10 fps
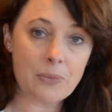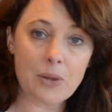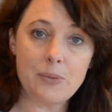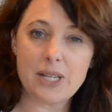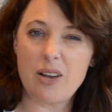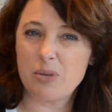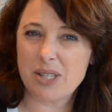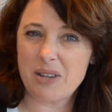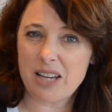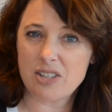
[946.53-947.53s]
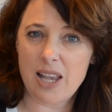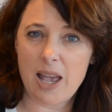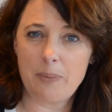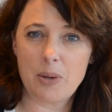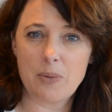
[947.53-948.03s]
was that I wasn't actually
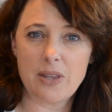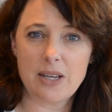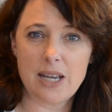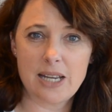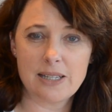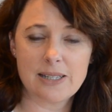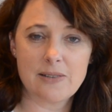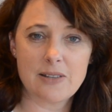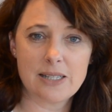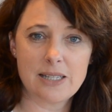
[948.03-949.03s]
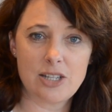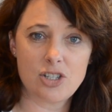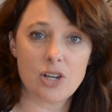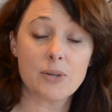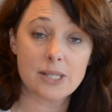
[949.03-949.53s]
happy with the neatness of the
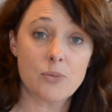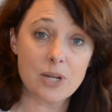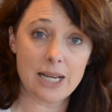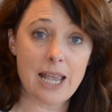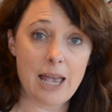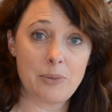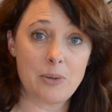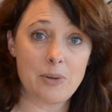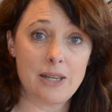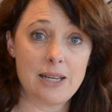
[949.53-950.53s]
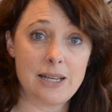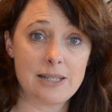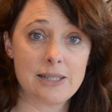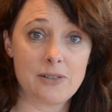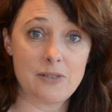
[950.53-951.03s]
stitching, whereas I'm really happy with the
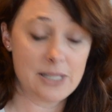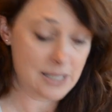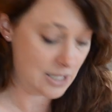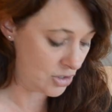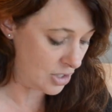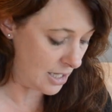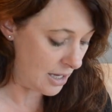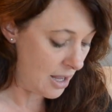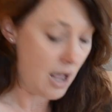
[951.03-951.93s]
neatness of this stitching.